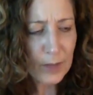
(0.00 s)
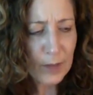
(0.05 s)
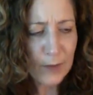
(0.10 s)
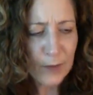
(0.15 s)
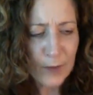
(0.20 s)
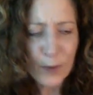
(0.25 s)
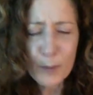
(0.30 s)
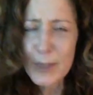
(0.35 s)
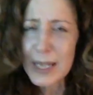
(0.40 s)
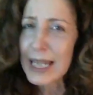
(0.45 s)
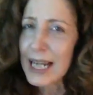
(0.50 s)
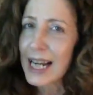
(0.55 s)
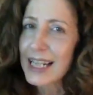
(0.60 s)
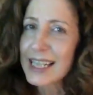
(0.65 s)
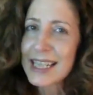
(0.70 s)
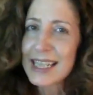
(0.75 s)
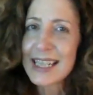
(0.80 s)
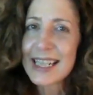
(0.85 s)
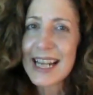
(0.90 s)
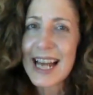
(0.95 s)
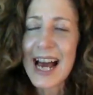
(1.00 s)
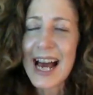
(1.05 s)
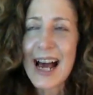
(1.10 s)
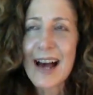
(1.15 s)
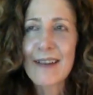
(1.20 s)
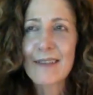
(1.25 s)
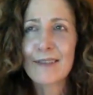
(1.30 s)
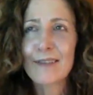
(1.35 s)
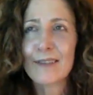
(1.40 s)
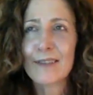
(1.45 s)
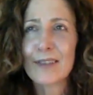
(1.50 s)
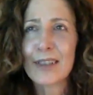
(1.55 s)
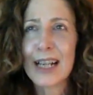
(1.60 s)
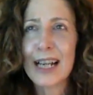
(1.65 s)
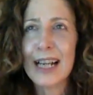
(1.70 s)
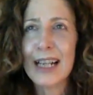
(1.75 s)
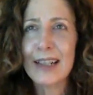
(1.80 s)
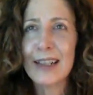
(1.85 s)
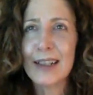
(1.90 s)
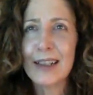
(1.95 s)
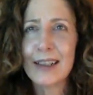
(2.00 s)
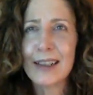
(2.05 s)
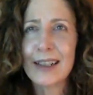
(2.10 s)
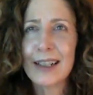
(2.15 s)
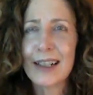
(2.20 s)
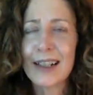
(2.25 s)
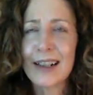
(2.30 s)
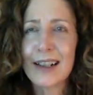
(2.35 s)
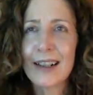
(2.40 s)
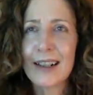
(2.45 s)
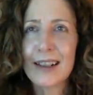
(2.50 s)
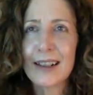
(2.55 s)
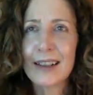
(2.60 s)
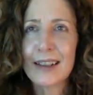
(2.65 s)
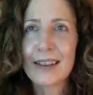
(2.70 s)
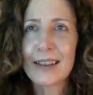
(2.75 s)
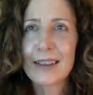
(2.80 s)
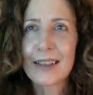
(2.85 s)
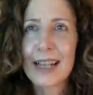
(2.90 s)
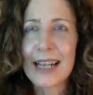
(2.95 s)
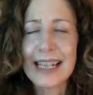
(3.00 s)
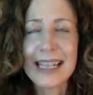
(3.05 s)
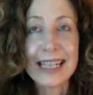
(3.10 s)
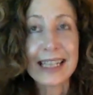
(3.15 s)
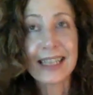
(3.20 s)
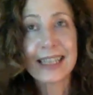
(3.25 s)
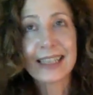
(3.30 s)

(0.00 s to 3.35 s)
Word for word: for me, I didn't have an, uh, uh, any